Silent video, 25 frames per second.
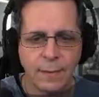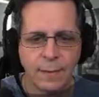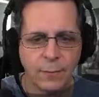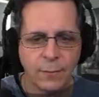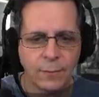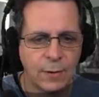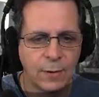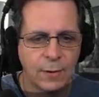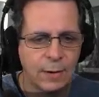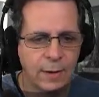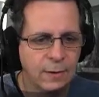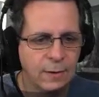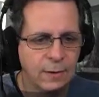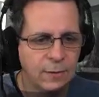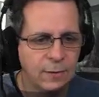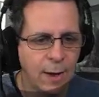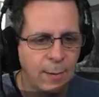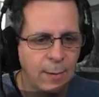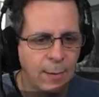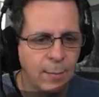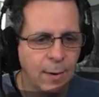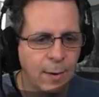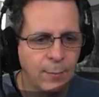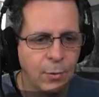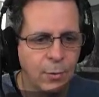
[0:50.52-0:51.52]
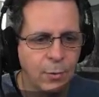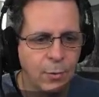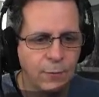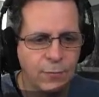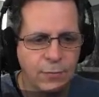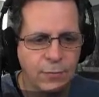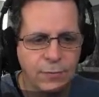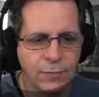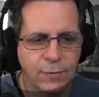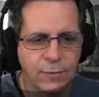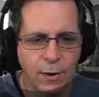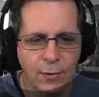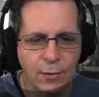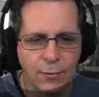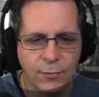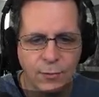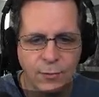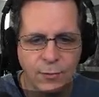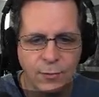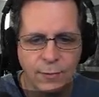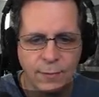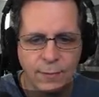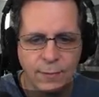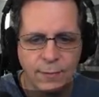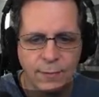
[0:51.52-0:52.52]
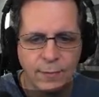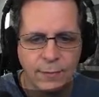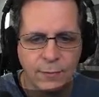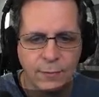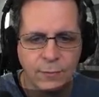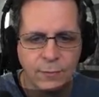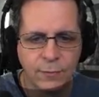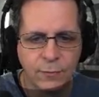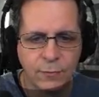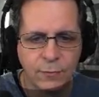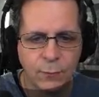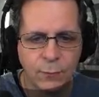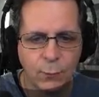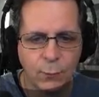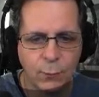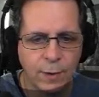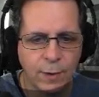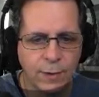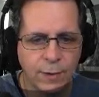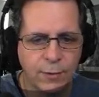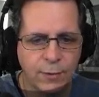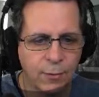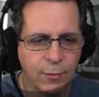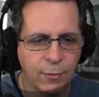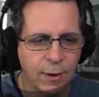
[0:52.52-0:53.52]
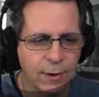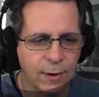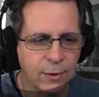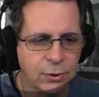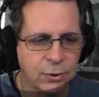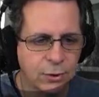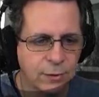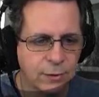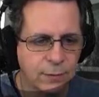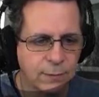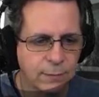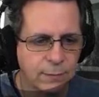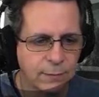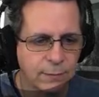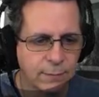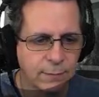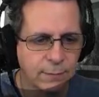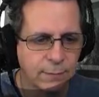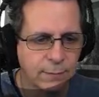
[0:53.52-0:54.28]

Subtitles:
So anytime I move this character one direction,